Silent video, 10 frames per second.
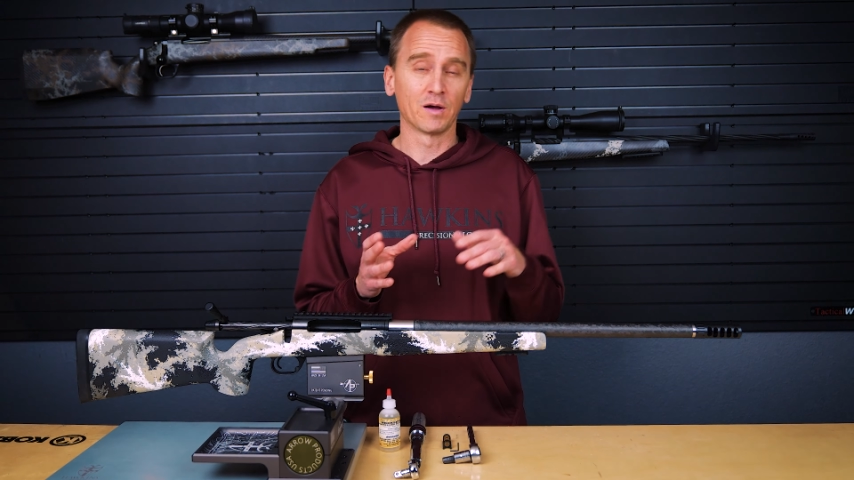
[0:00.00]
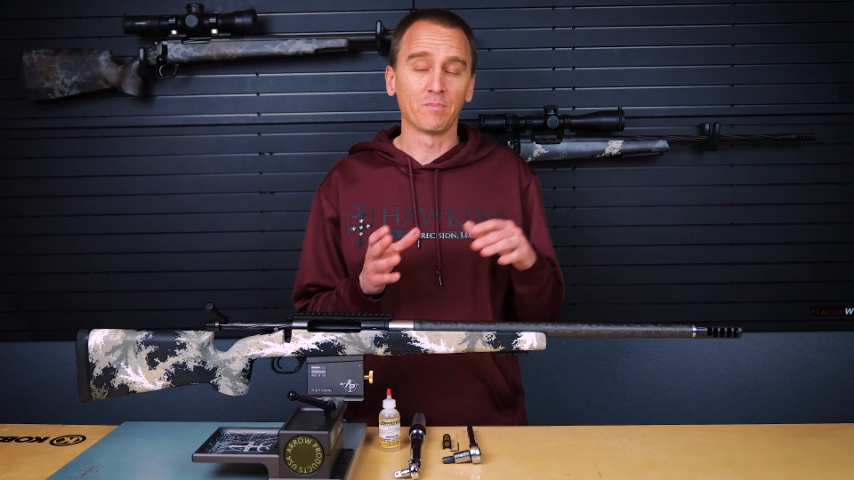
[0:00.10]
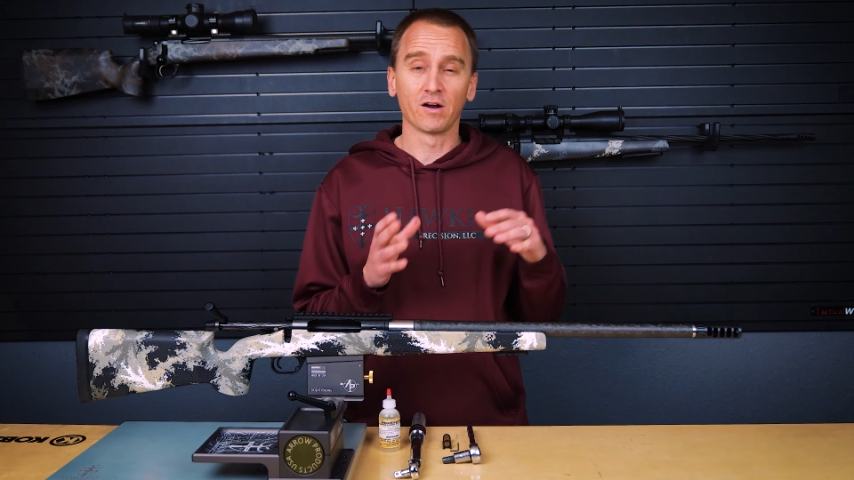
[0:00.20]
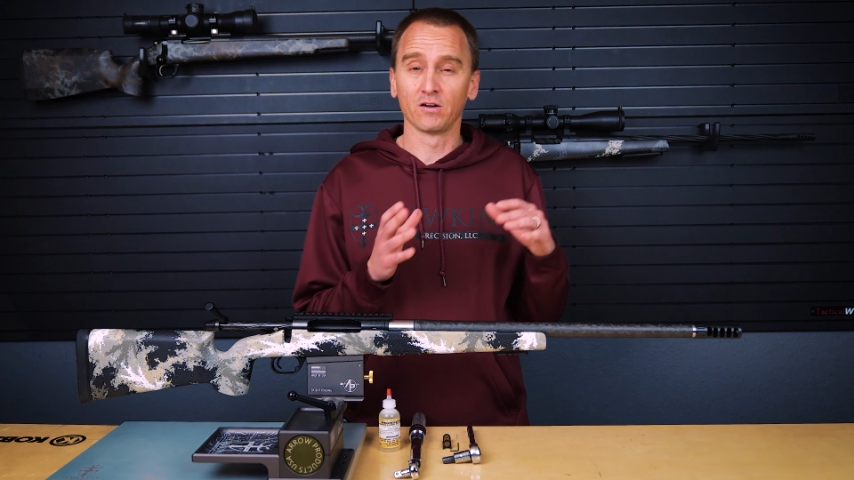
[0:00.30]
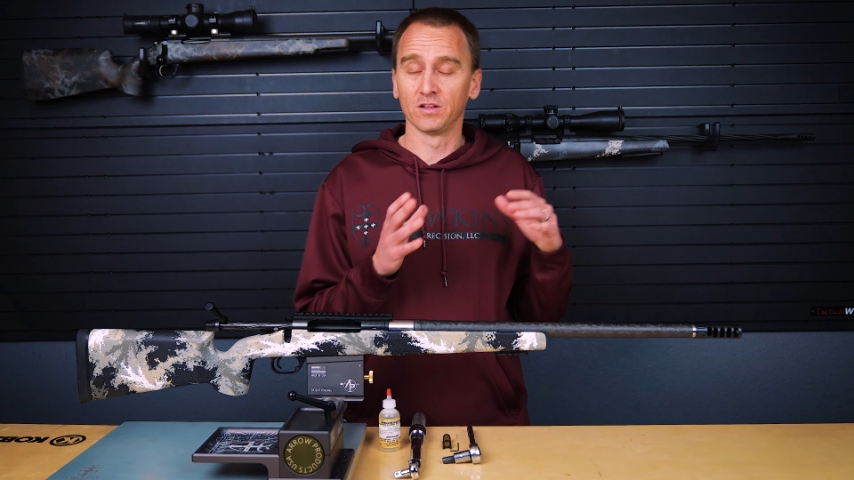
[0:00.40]

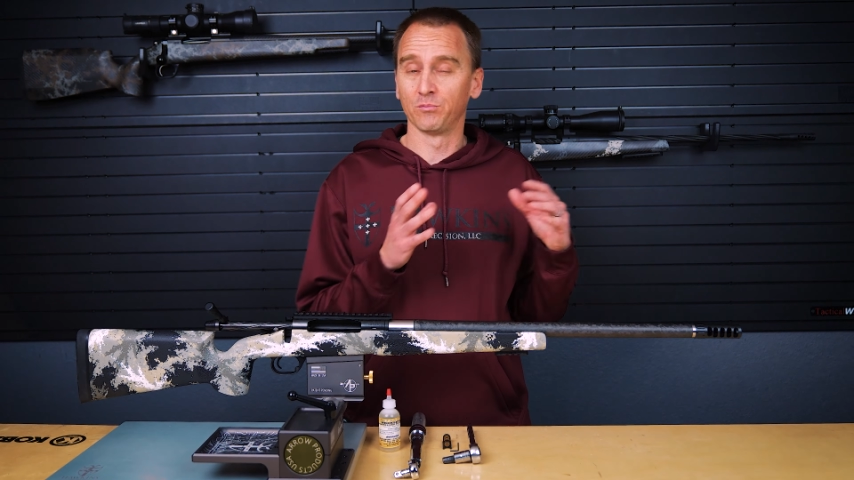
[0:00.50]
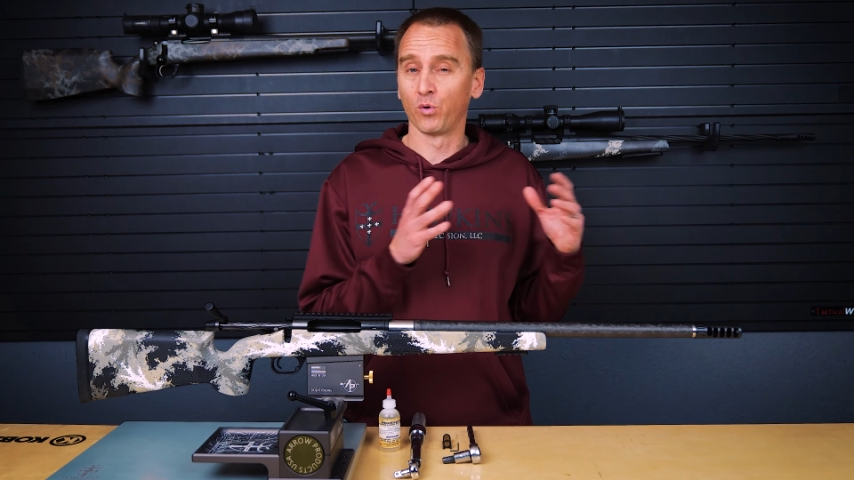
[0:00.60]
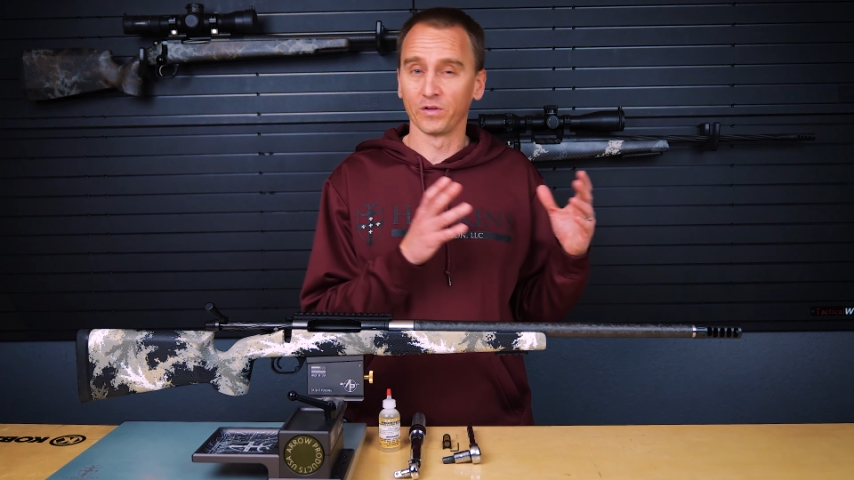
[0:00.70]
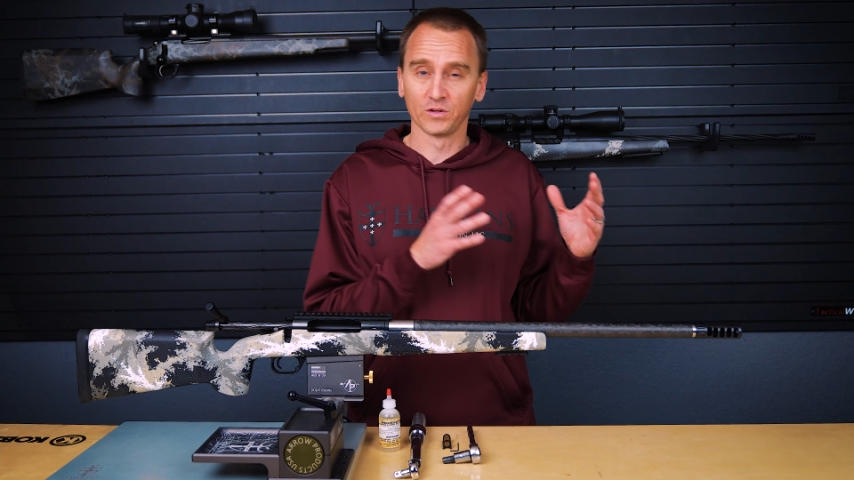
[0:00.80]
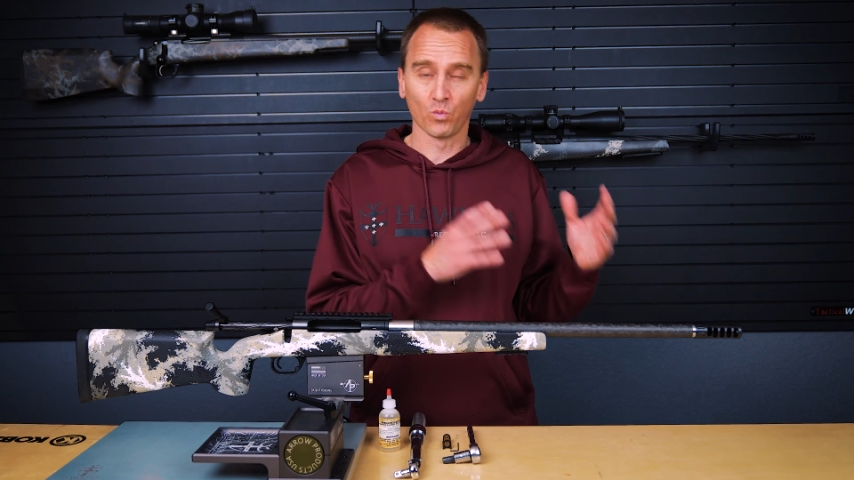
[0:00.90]
barrel in
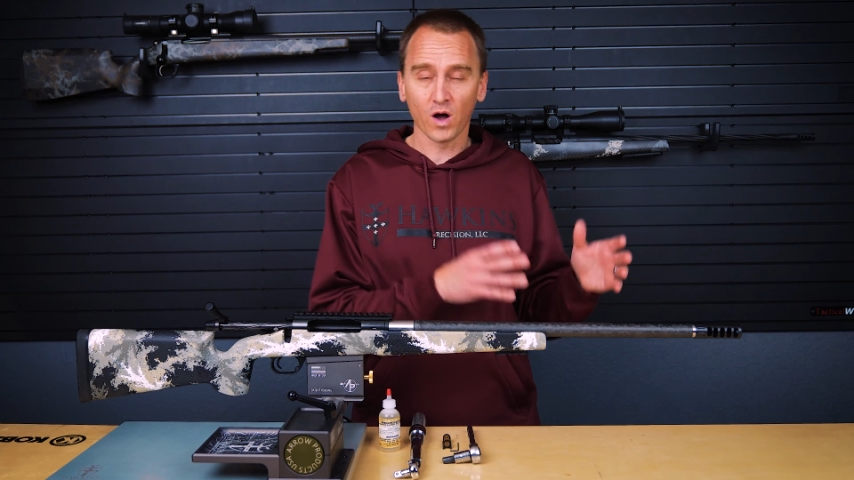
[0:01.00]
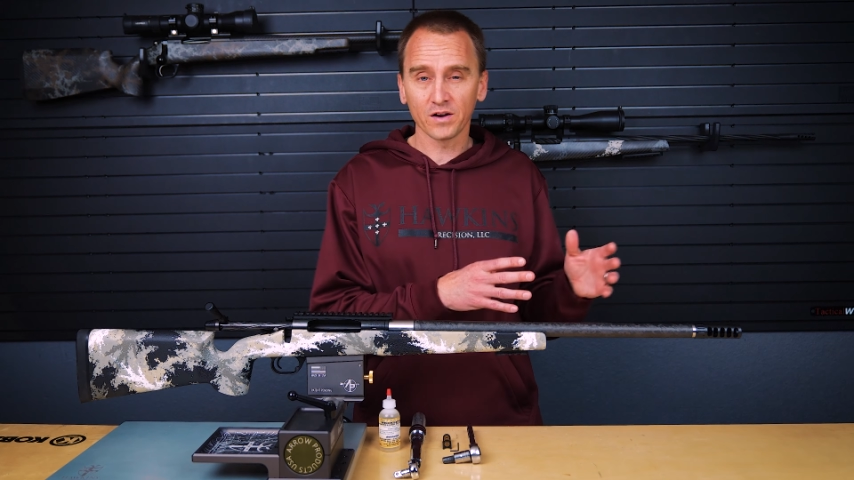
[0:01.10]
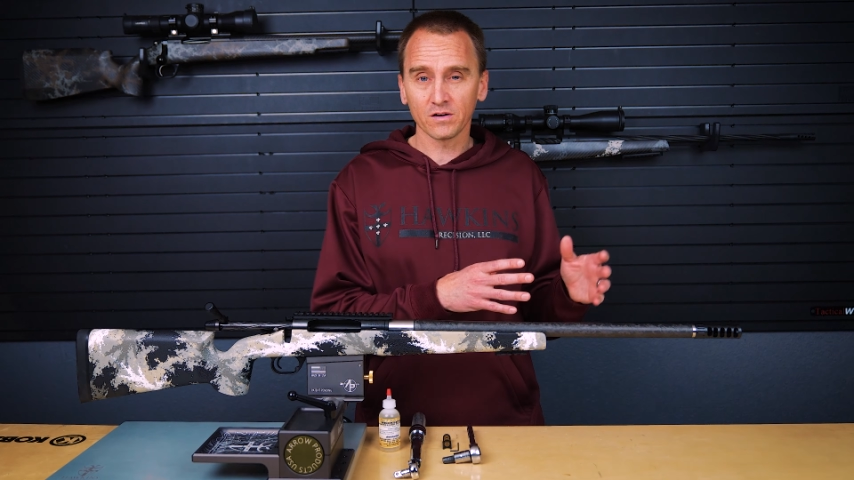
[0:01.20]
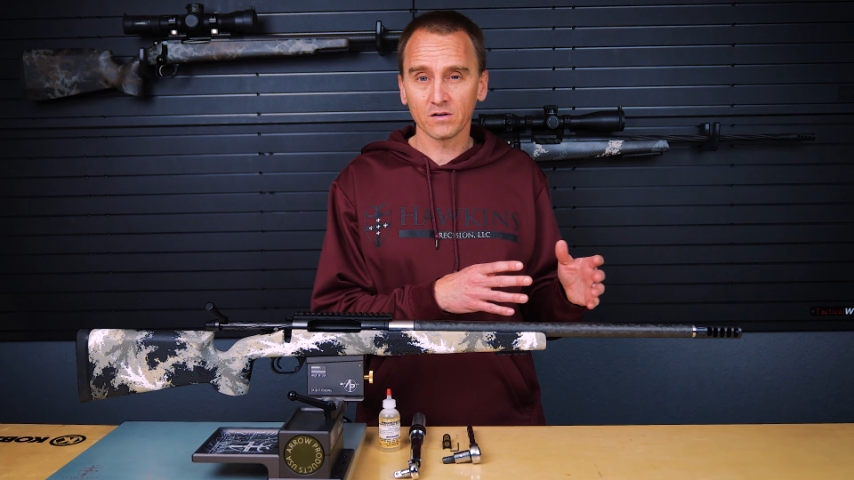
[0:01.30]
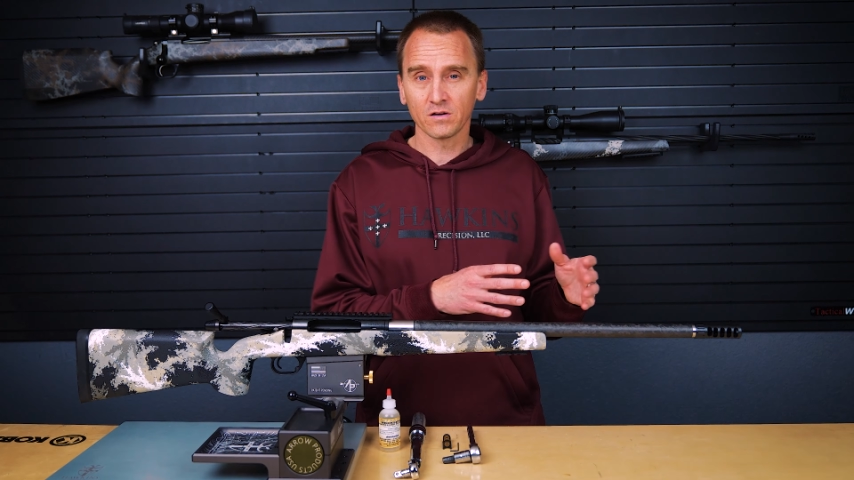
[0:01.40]
boiling
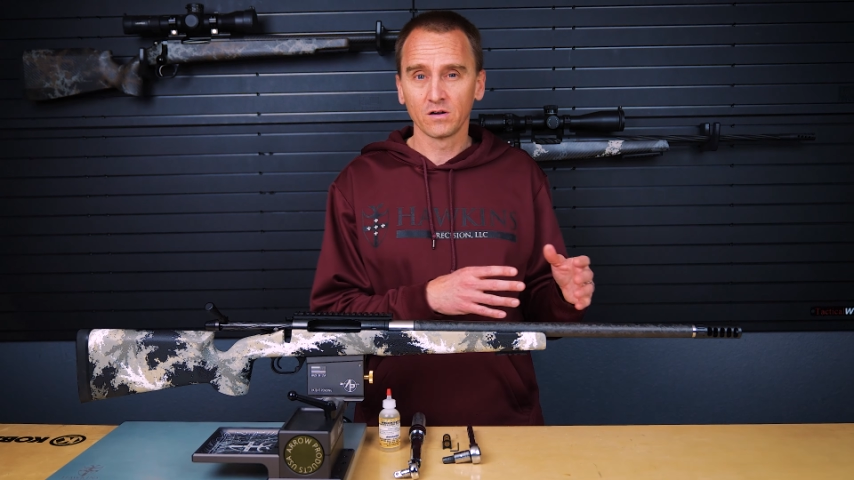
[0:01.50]
water